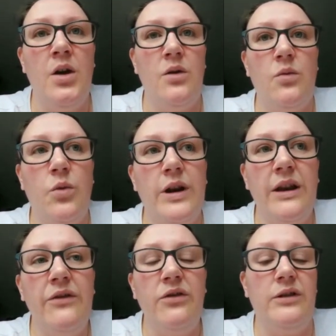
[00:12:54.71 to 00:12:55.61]

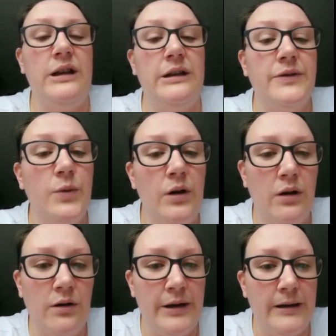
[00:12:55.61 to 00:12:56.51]
whatever it is, work
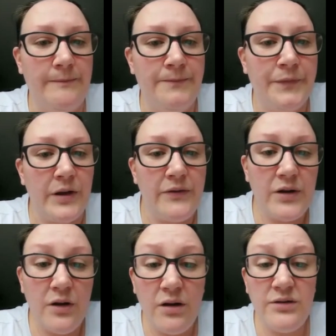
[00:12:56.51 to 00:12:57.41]
on it. If you
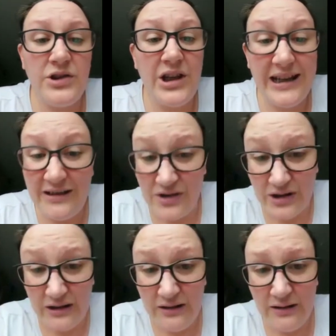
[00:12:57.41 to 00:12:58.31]
can't change
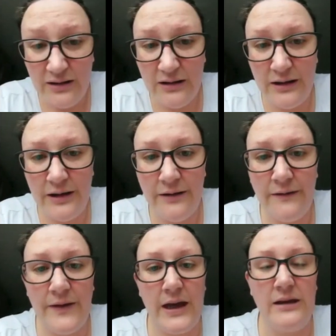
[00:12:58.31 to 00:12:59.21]
it,
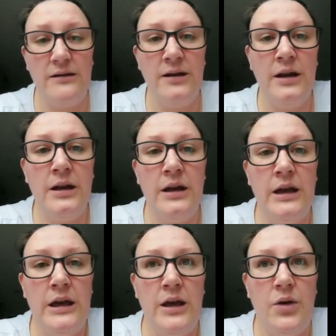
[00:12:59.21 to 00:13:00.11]
then
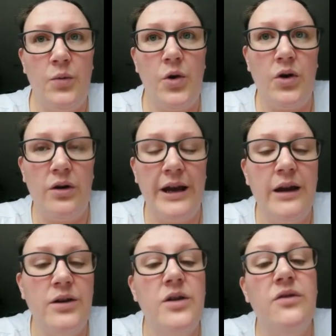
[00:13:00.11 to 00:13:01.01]
work on how you